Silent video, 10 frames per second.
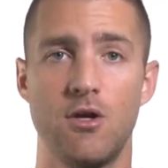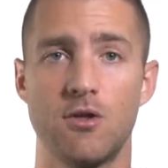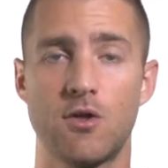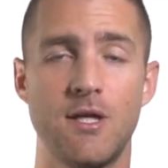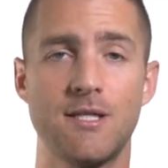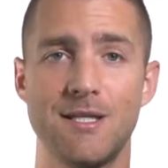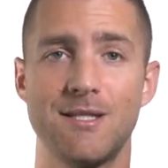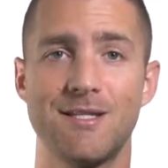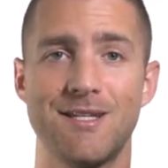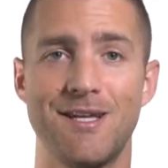So this
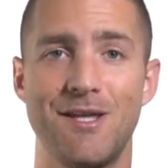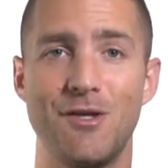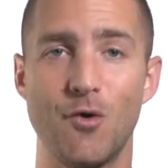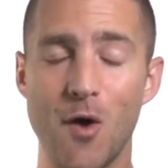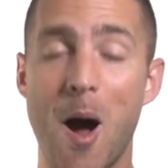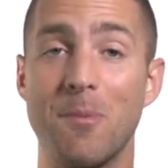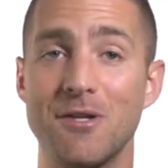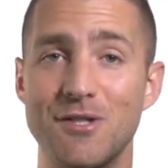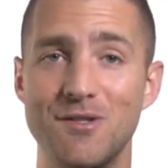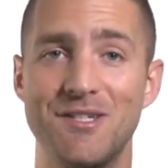is your
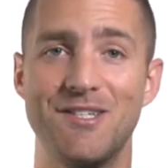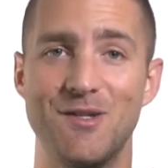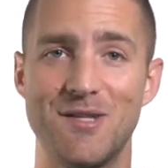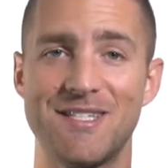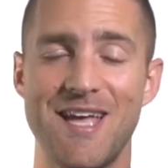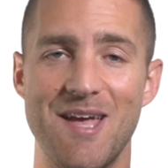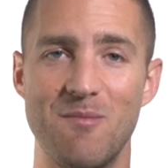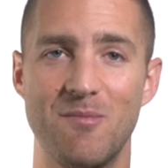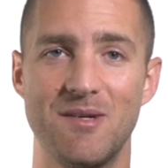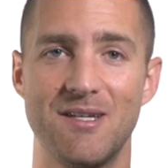opportunity to do the
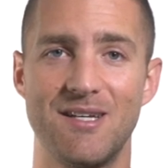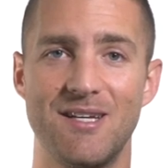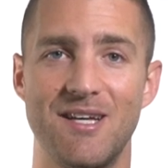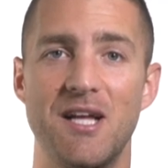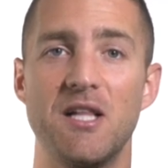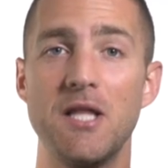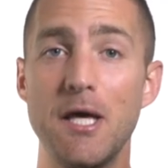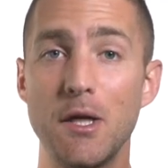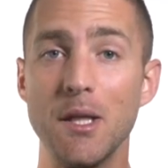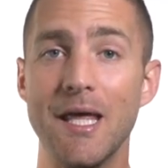same.
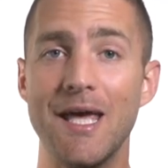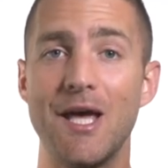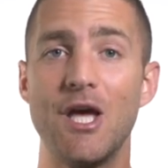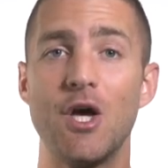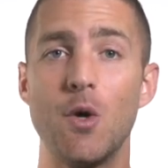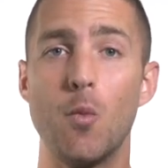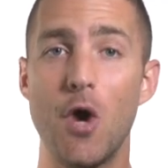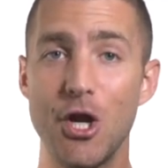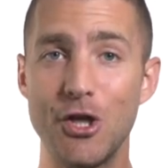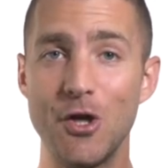Literally,
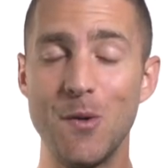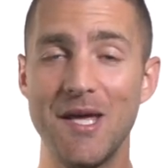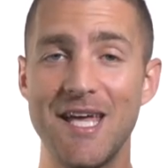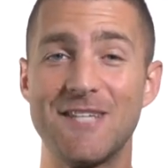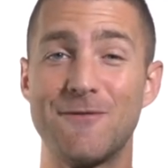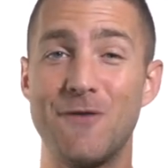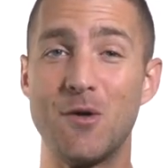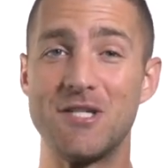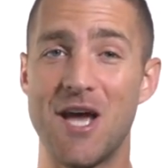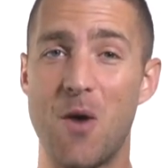what you're doing is
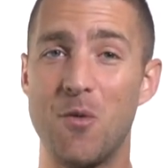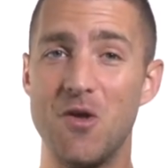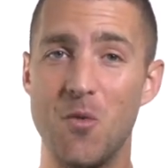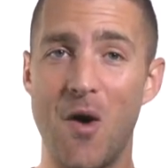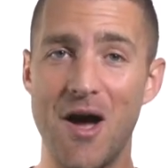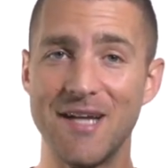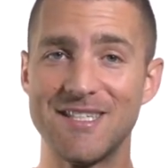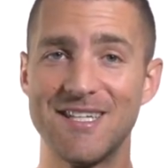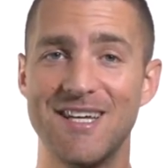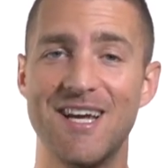focusing on what you
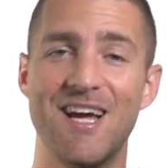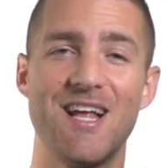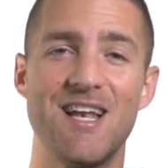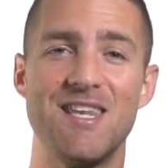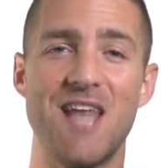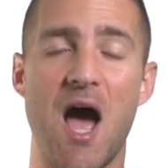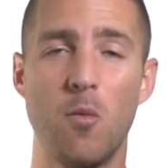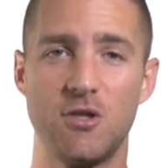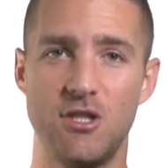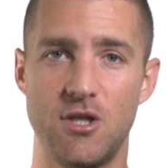want, not
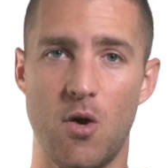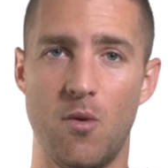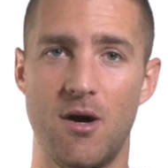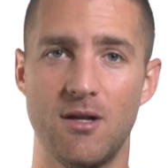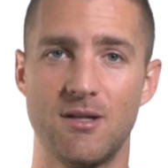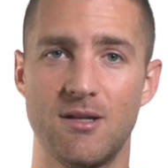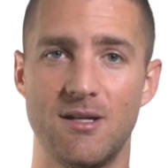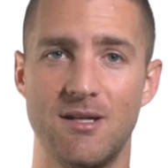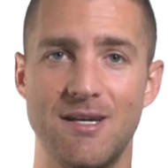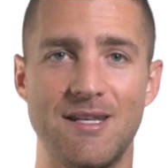what you don't want.
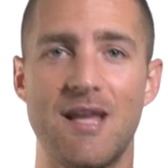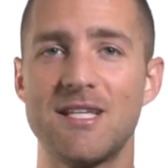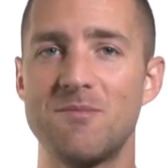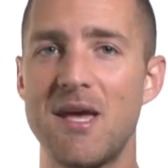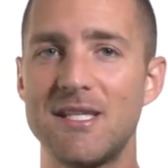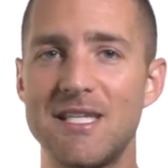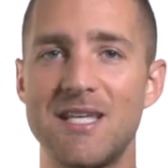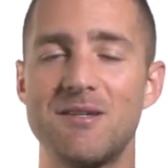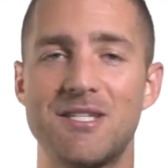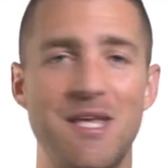Now, this may
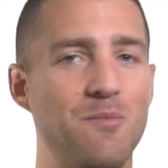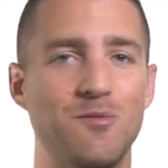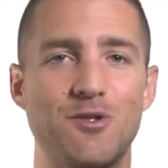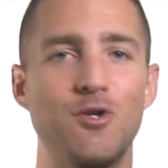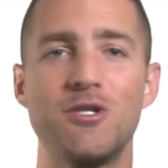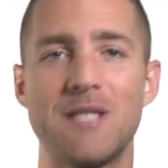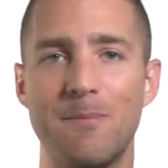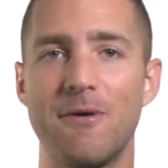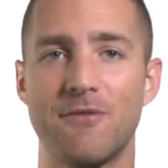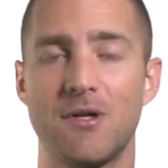seem too
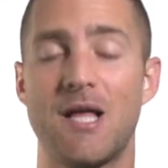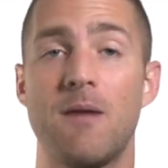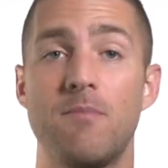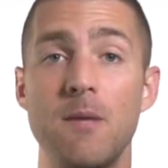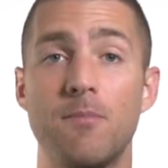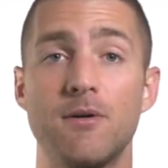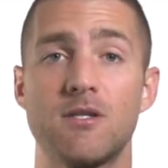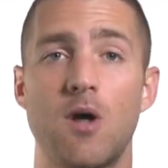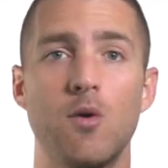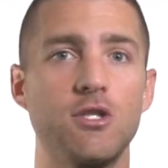simple for a lot of people,
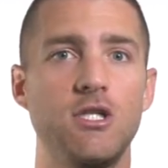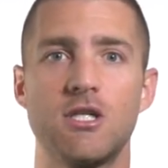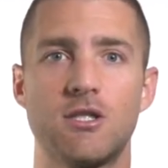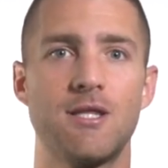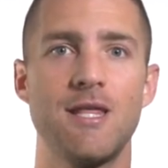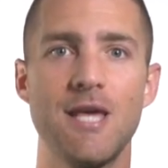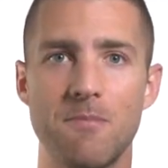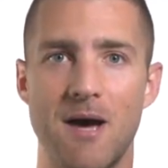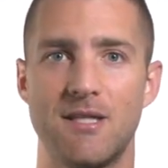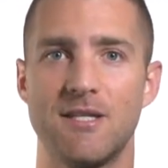so I want you just to think
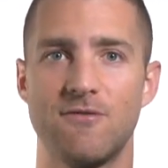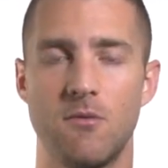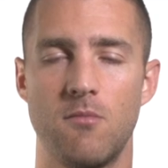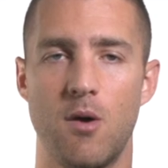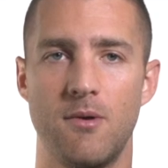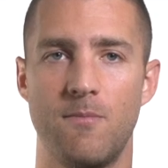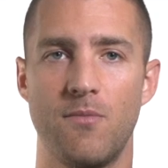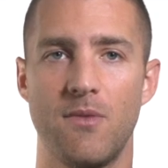about this for a moment.